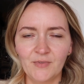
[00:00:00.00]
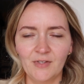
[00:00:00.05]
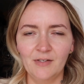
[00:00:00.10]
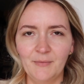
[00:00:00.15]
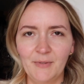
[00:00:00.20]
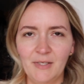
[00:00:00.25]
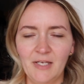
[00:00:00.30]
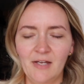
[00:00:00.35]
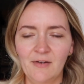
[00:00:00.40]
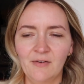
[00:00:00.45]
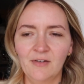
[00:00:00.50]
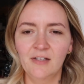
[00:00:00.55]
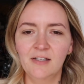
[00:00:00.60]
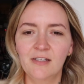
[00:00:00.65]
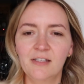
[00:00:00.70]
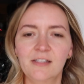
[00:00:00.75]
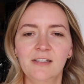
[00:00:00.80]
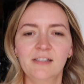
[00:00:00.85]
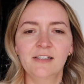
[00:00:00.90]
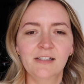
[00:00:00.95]
Here we go.
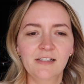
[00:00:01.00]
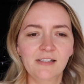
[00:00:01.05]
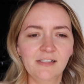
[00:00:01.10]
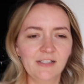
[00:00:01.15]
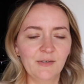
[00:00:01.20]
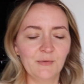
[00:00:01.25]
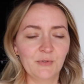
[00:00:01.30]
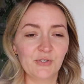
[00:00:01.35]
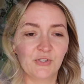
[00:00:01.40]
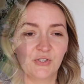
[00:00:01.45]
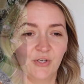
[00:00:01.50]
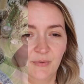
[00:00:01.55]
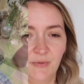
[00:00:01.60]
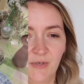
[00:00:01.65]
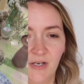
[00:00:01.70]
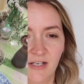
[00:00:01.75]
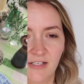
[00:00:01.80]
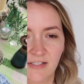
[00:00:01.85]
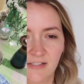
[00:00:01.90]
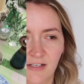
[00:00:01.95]
It was so
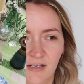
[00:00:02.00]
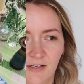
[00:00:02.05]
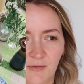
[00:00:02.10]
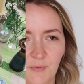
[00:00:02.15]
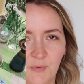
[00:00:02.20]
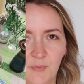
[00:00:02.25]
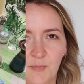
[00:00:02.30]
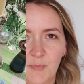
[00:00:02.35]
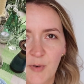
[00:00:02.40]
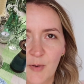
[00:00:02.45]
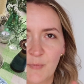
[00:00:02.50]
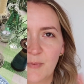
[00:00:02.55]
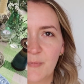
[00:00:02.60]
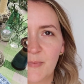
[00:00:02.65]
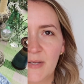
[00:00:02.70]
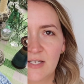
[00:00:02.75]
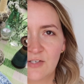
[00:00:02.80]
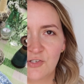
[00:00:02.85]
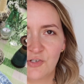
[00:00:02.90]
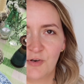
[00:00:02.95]
nice. I will pop a
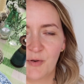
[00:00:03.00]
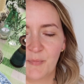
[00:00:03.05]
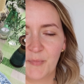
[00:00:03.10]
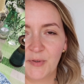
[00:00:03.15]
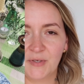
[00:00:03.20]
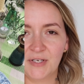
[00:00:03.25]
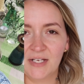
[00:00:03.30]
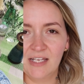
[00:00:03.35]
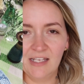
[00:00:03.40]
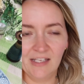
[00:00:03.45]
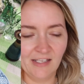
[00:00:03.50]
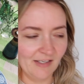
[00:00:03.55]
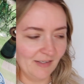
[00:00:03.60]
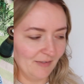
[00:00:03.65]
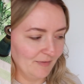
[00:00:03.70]
picture up on here.